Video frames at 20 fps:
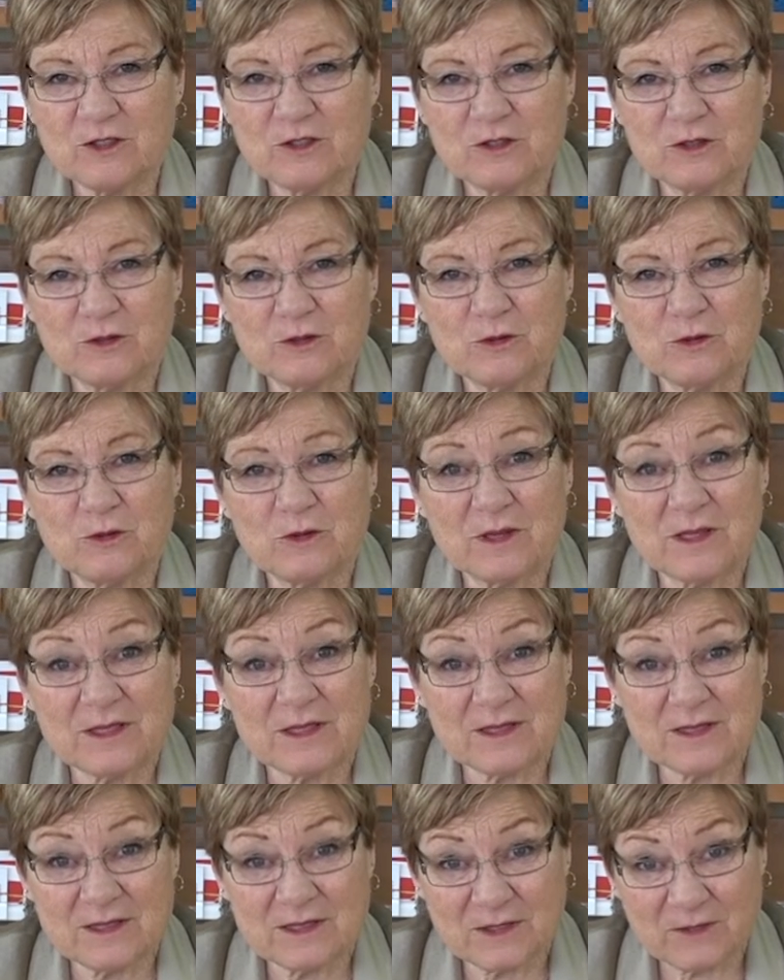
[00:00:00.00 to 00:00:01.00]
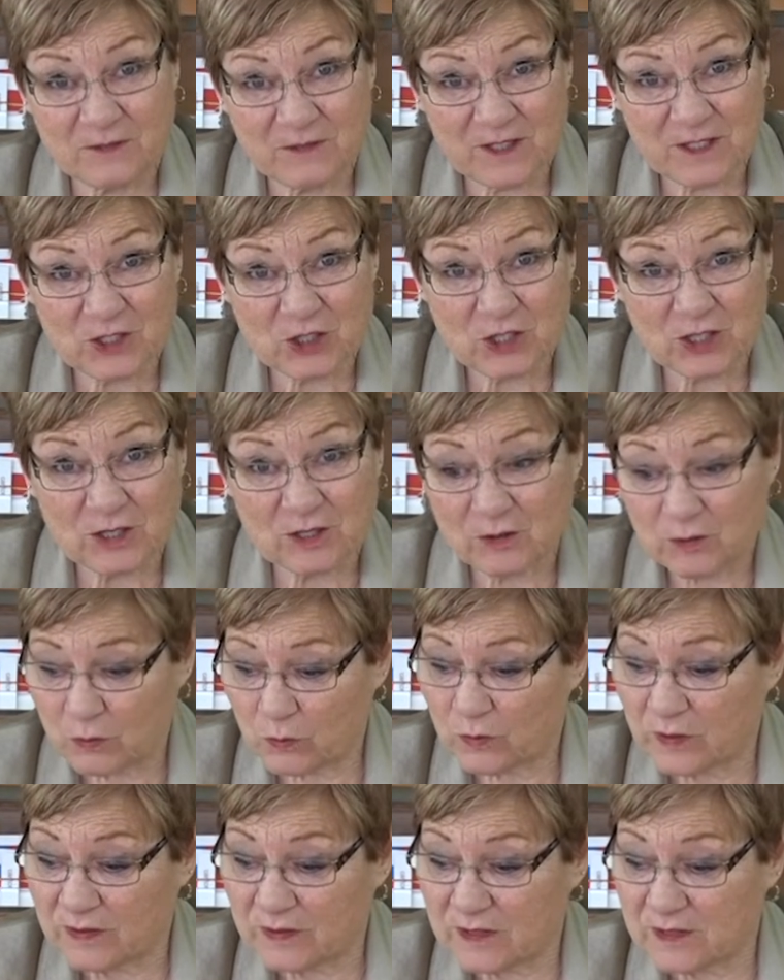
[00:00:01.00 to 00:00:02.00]
to do
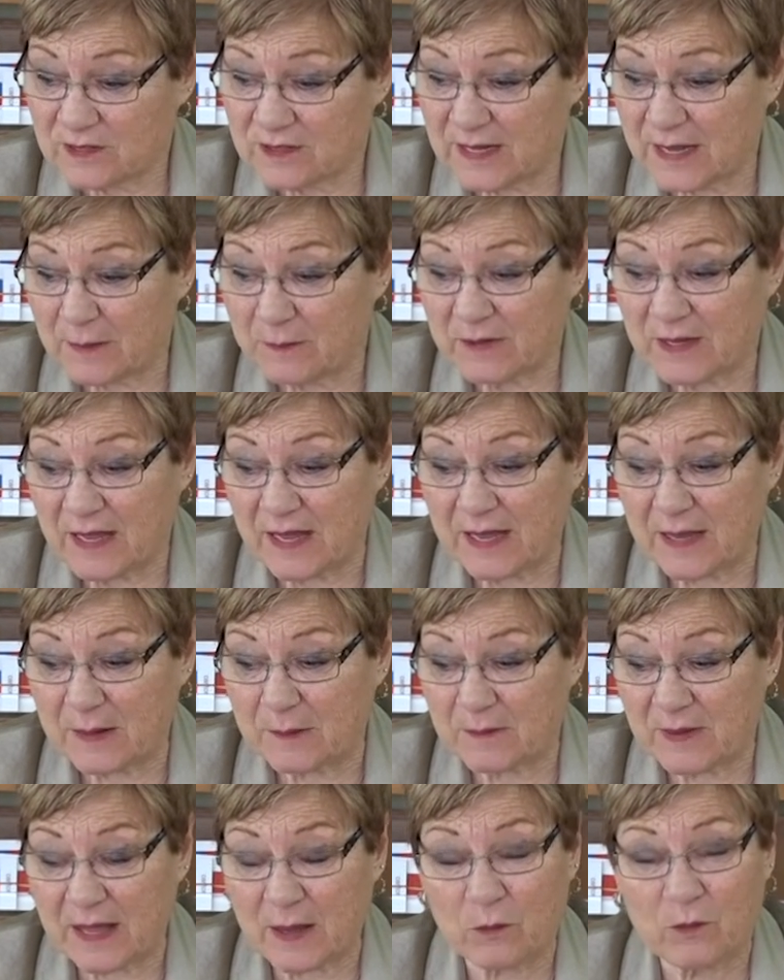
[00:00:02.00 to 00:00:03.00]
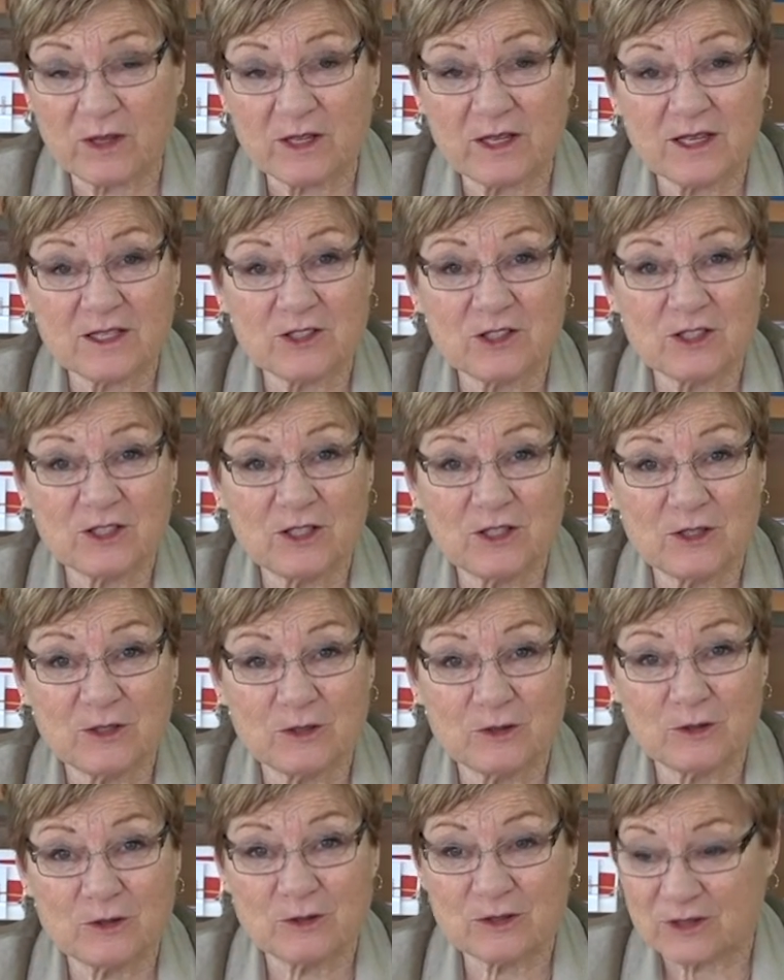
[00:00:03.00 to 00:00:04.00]
division with the stamp game and we get to
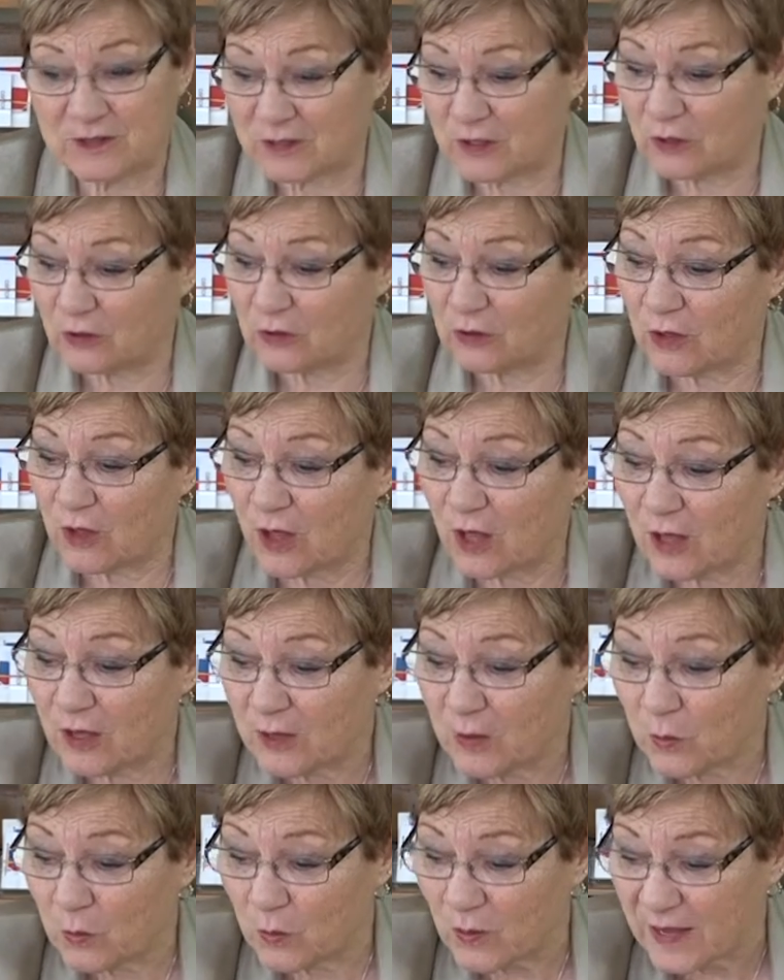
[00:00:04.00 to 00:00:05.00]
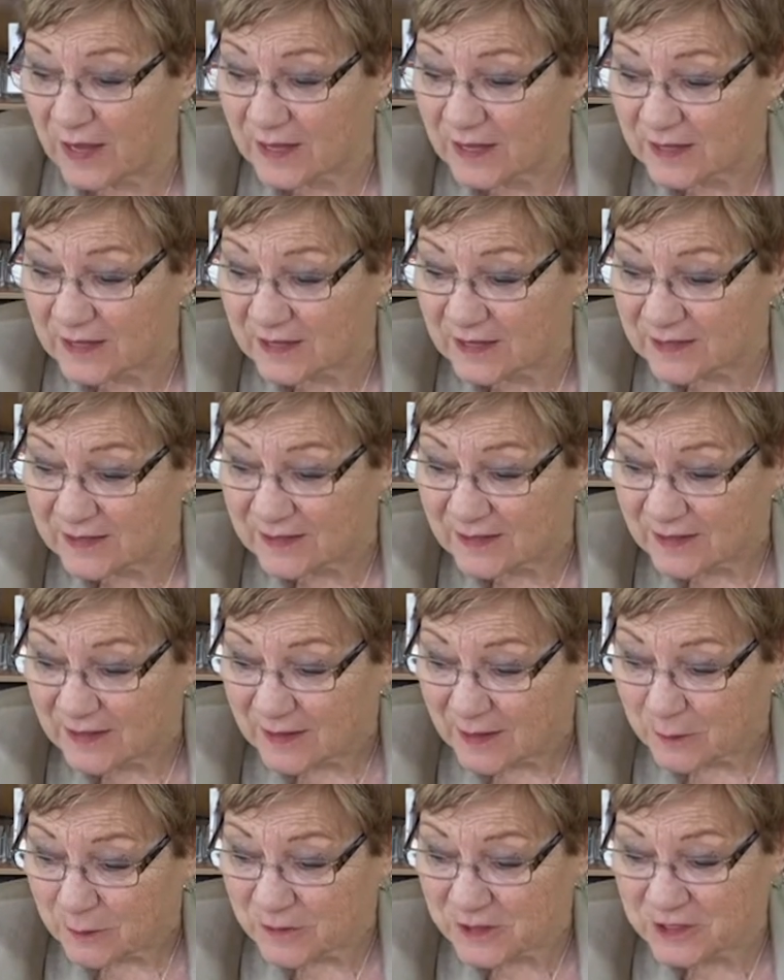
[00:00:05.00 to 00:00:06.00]
use the long-awaited
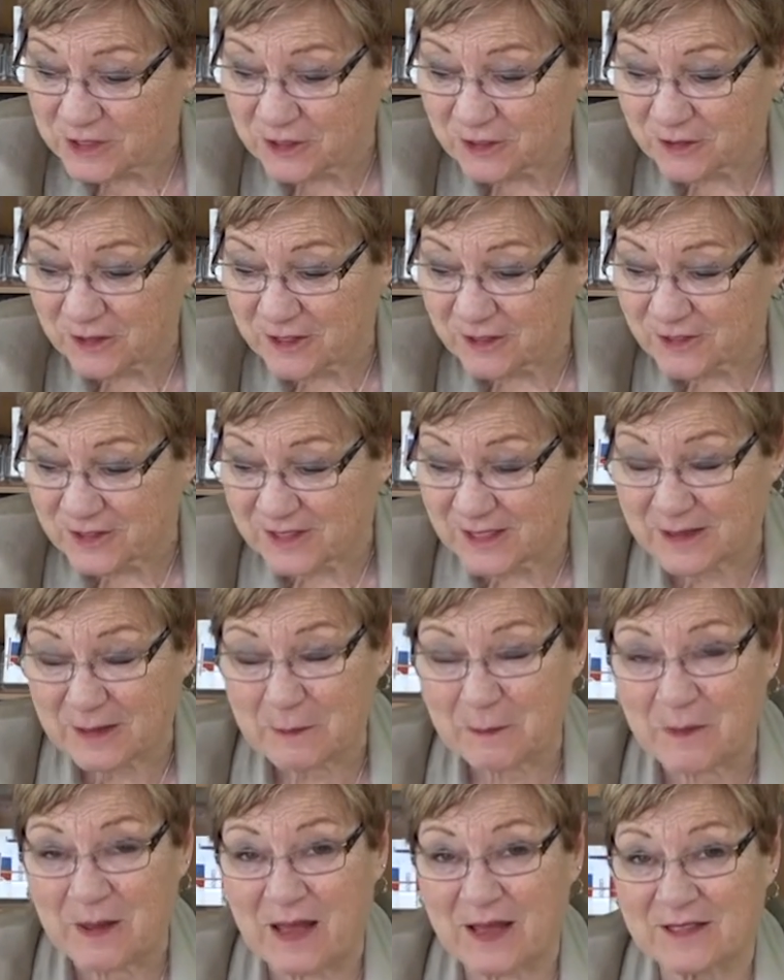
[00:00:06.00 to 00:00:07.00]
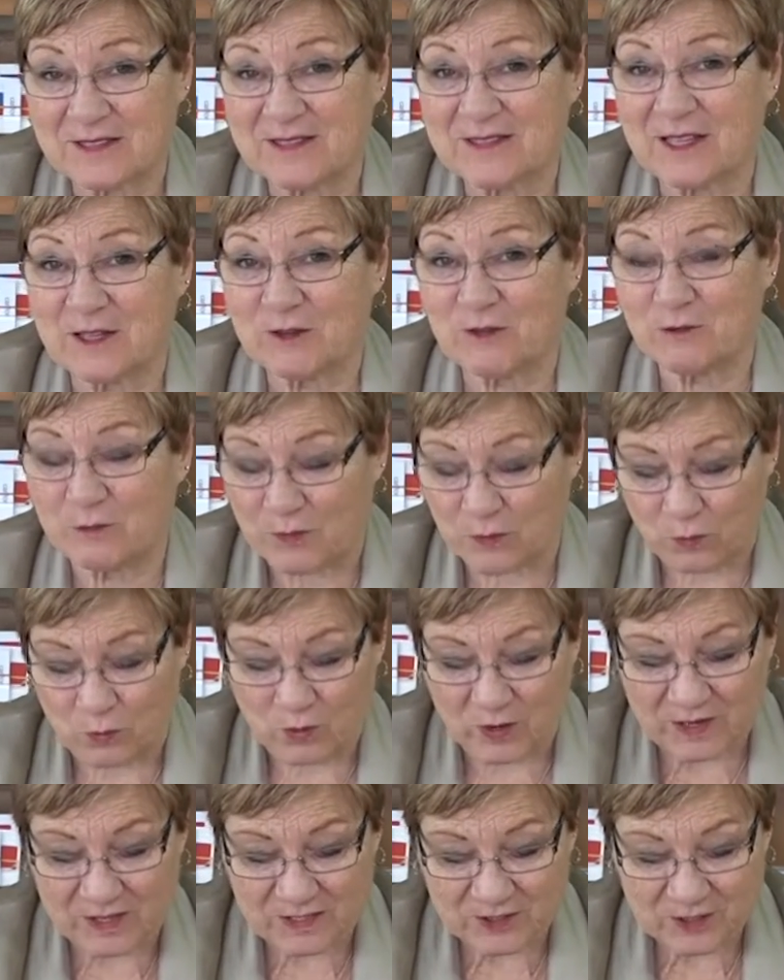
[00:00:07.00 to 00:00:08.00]
materials in the box that you've been
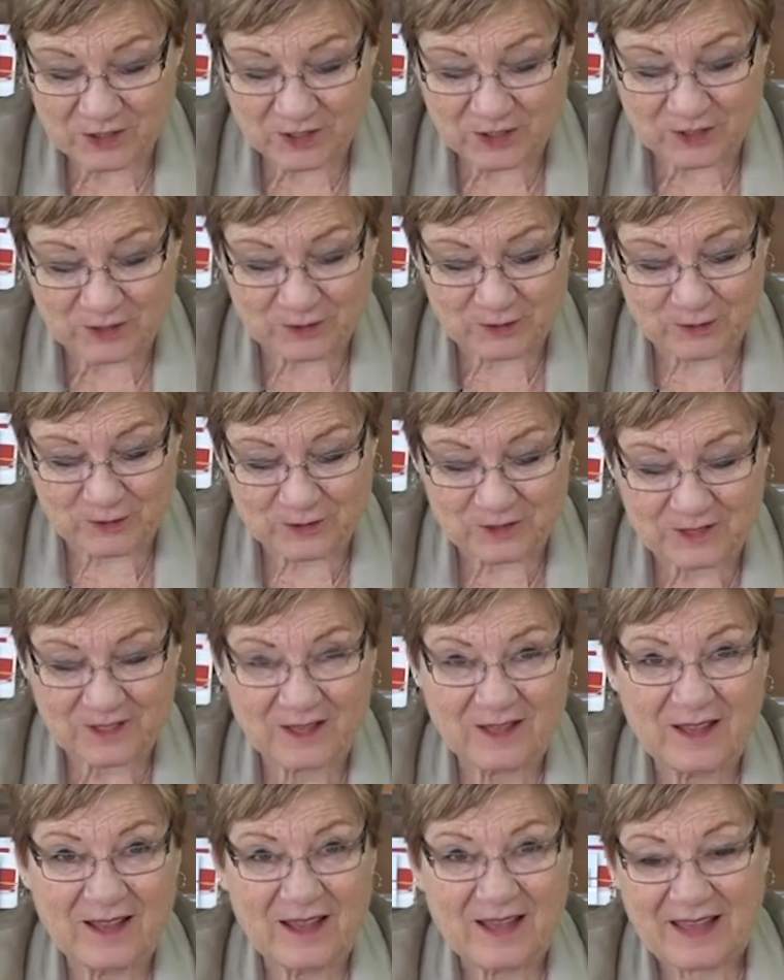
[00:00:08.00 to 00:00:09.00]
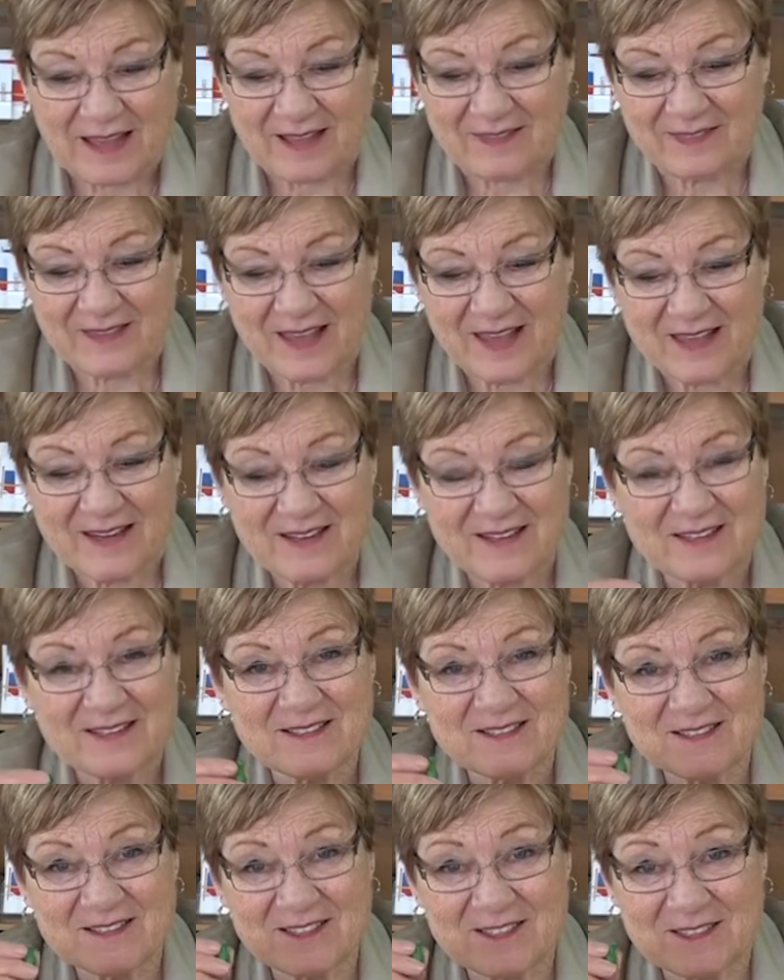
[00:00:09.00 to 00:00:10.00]
wanting to use and that
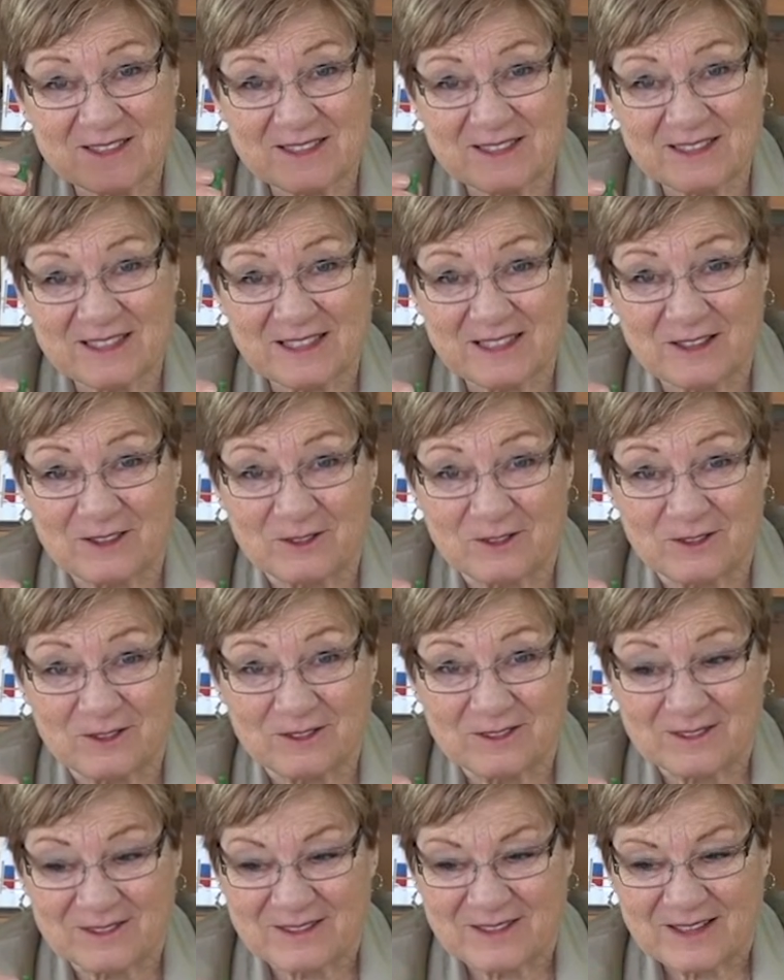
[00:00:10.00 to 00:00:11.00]
is the skittle.